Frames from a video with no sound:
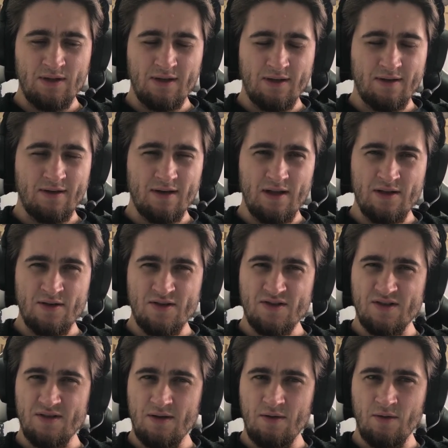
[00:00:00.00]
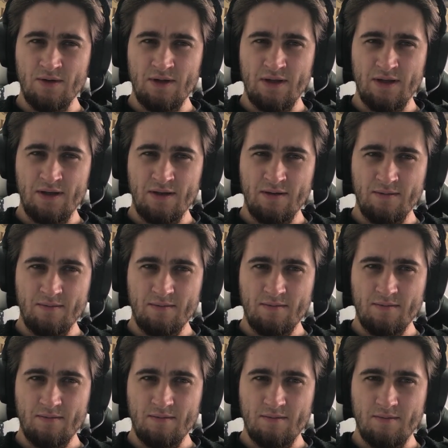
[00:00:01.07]
the color is the only
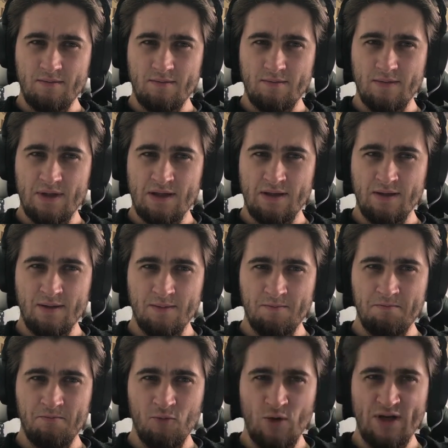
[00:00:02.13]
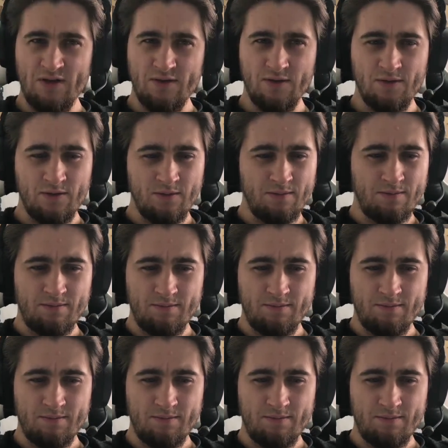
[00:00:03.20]
way to